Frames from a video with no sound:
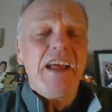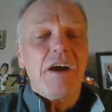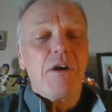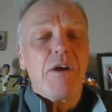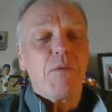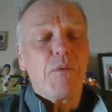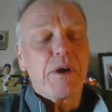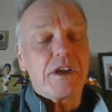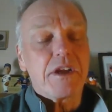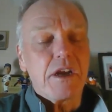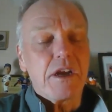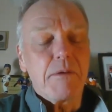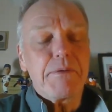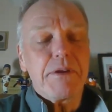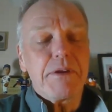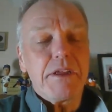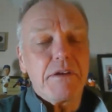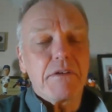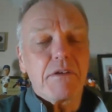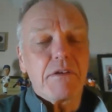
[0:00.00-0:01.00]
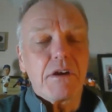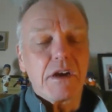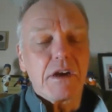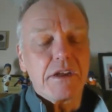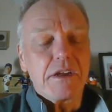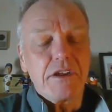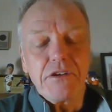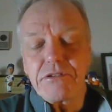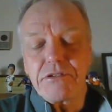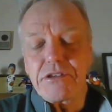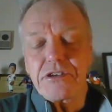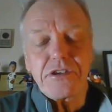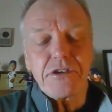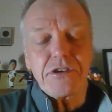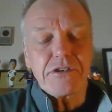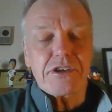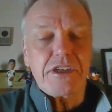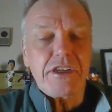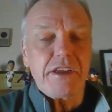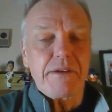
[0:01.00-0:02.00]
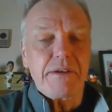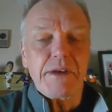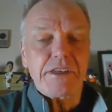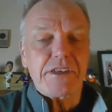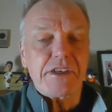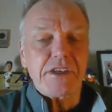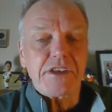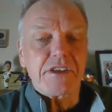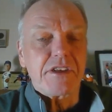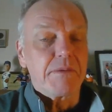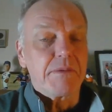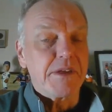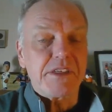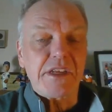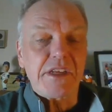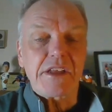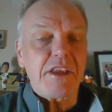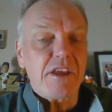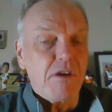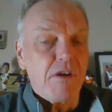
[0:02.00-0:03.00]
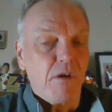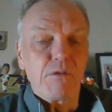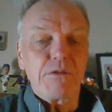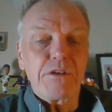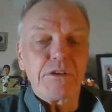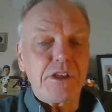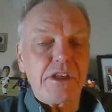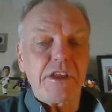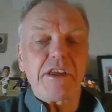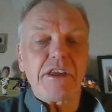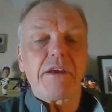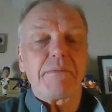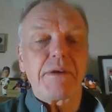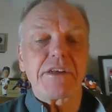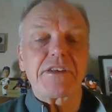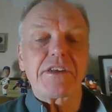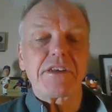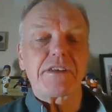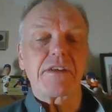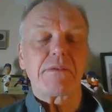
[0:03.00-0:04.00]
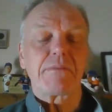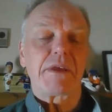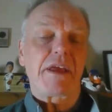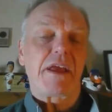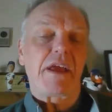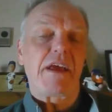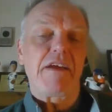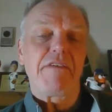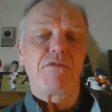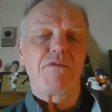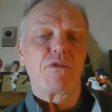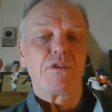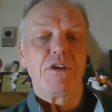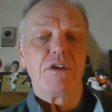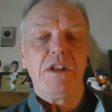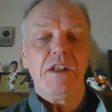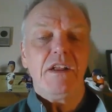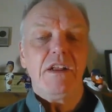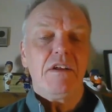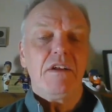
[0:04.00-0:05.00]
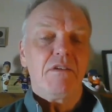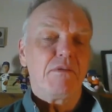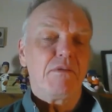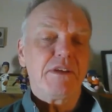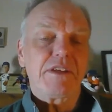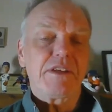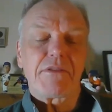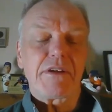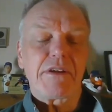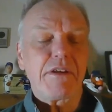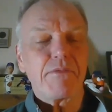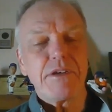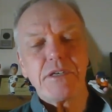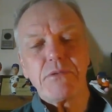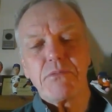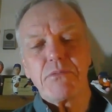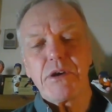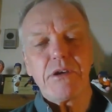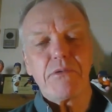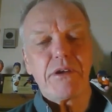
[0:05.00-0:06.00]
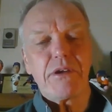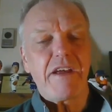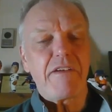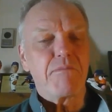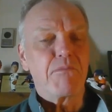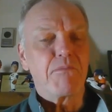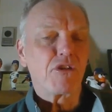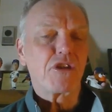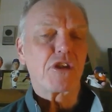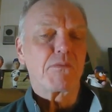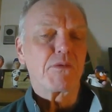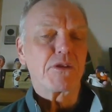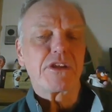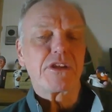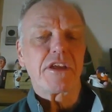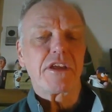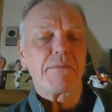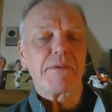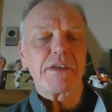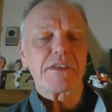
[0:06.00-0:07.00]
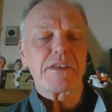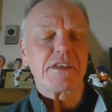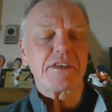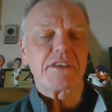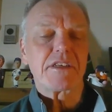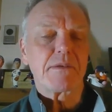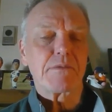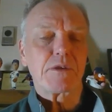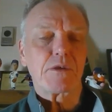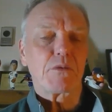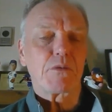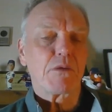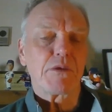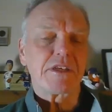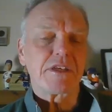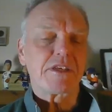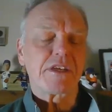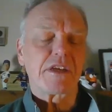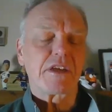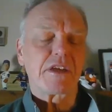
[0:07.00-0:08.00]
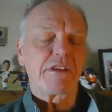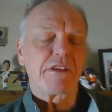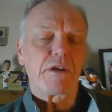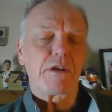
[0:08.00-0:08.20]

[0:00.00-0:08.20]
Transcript: When a company uh, uses your TMS system, is that the only TMS system they have, or is there any reason why you would have multiple TMS systems within a single